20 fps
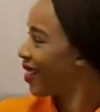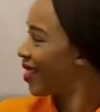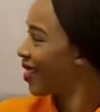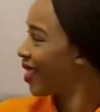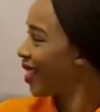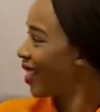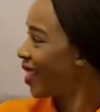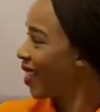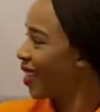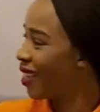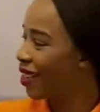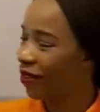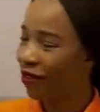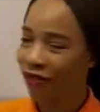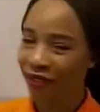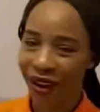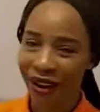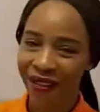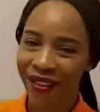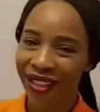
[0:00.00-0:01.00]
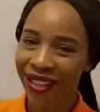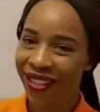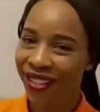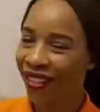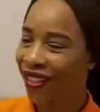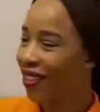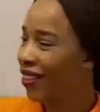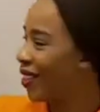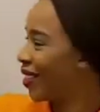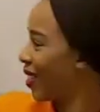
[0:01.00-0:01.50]
T very
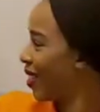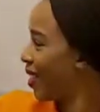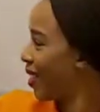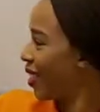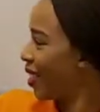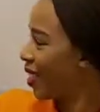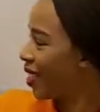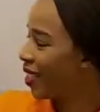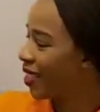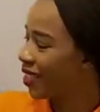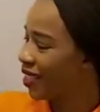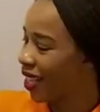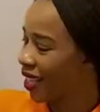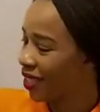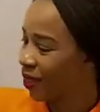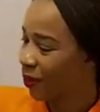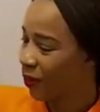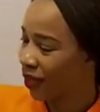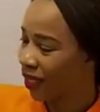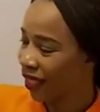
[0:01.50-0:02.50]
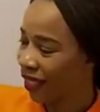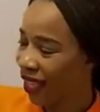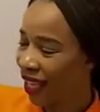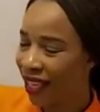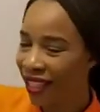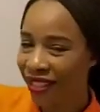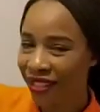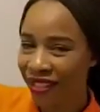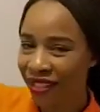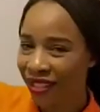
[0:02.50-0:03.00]
good T starts with the
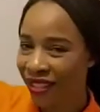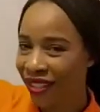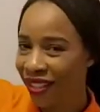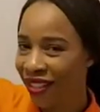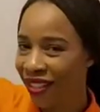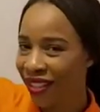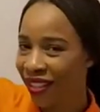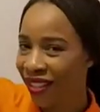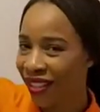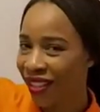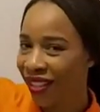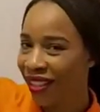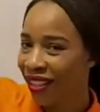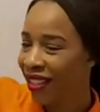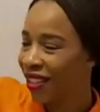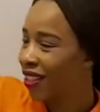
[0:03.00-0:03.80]
letter